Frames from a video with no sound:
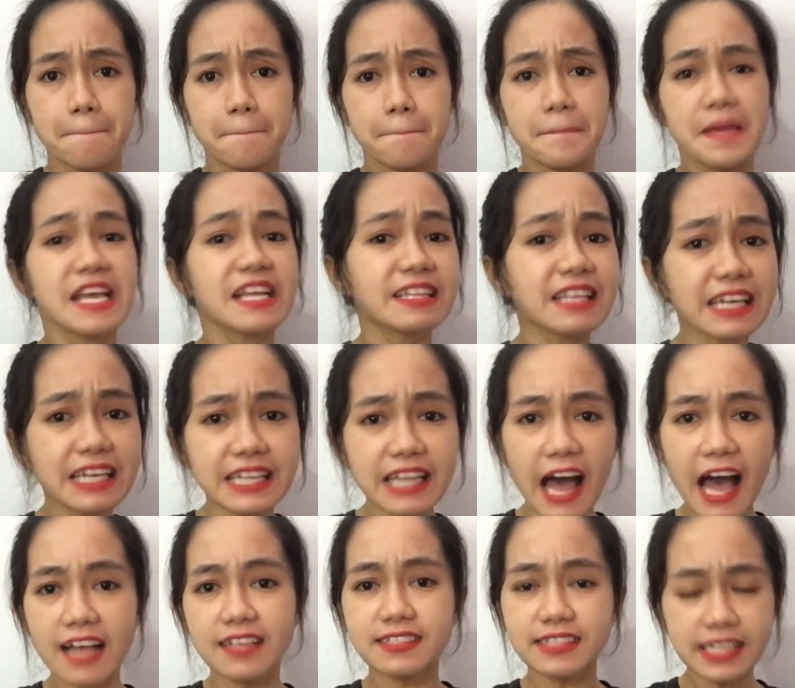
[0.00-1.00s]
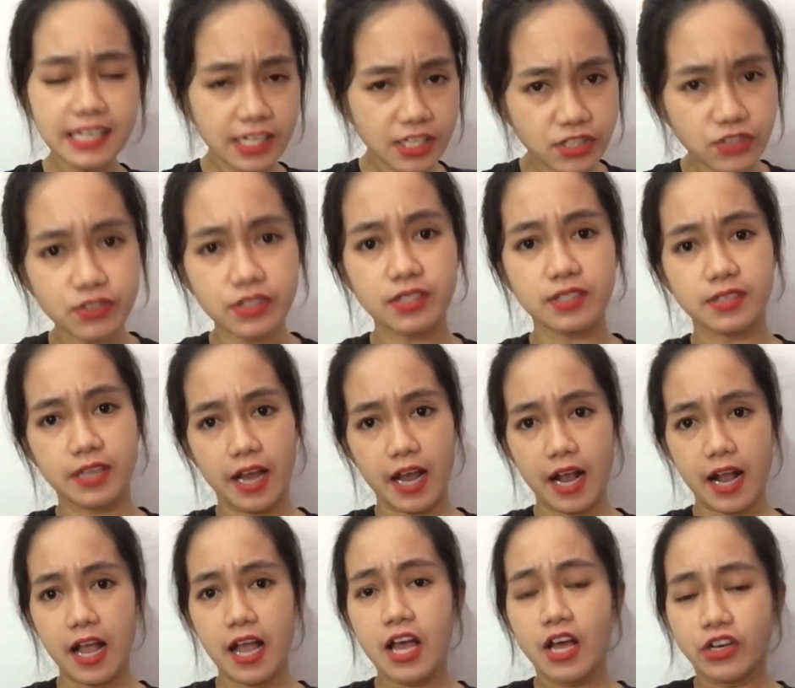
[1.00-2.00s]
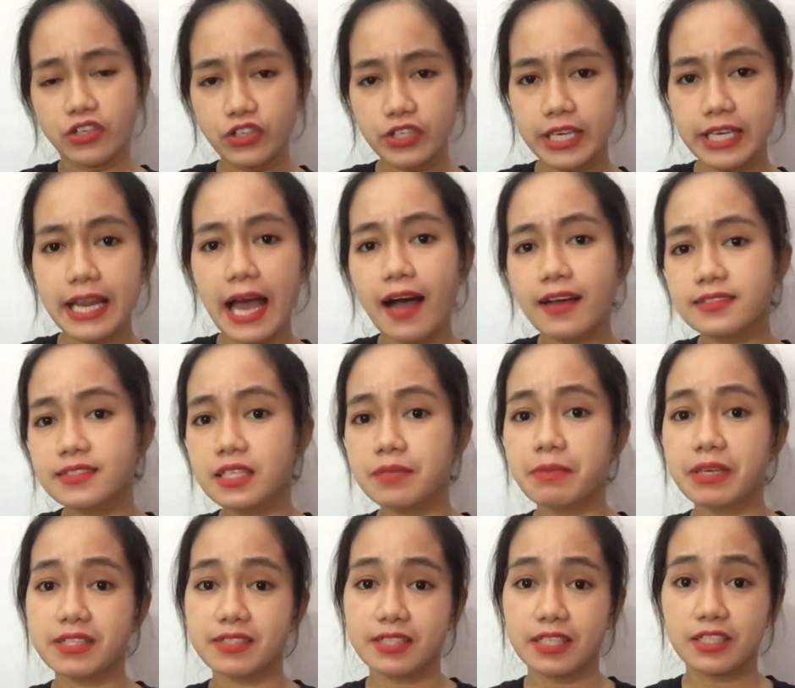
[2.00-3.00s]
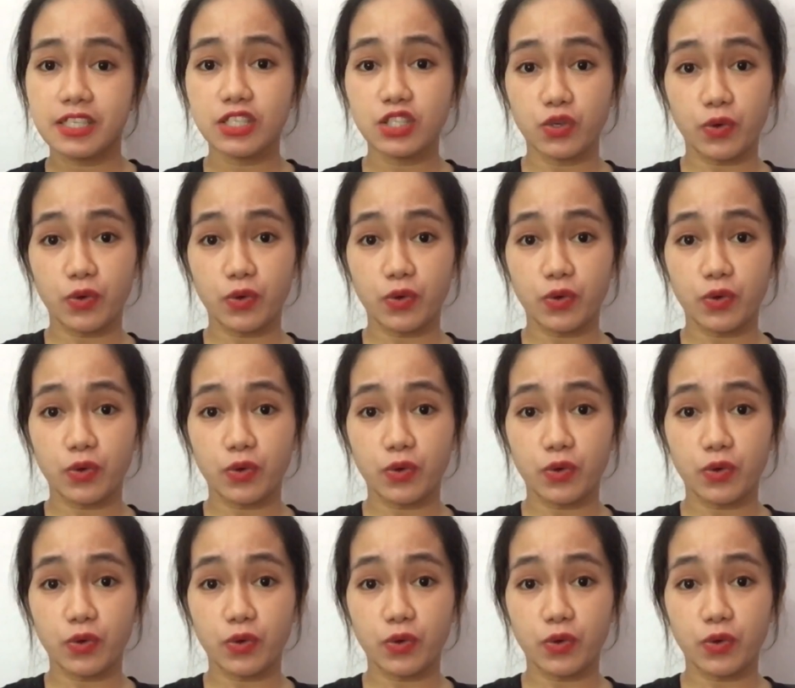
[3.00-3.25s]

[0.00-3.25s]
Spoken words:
Make the class interesting. You can ask some extended